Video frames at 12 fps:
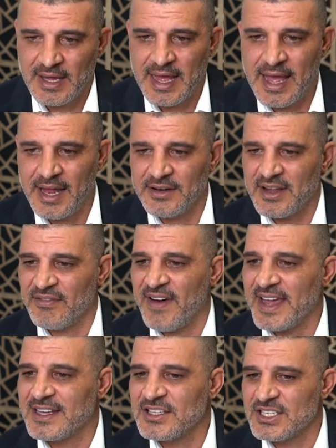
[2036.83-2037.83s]
and a
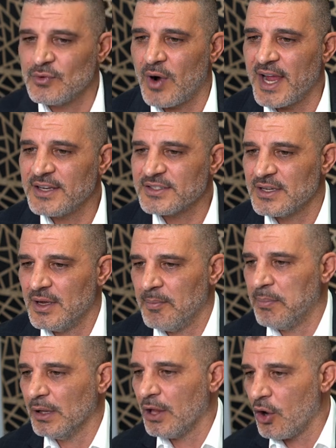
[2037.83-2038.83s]
vacancy rate
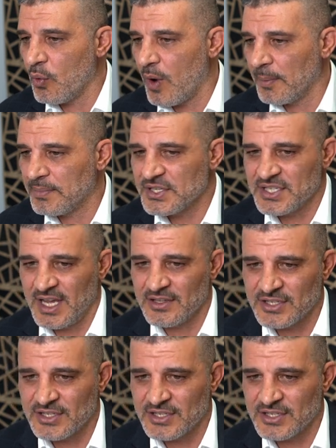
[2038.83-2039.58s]
below 1%.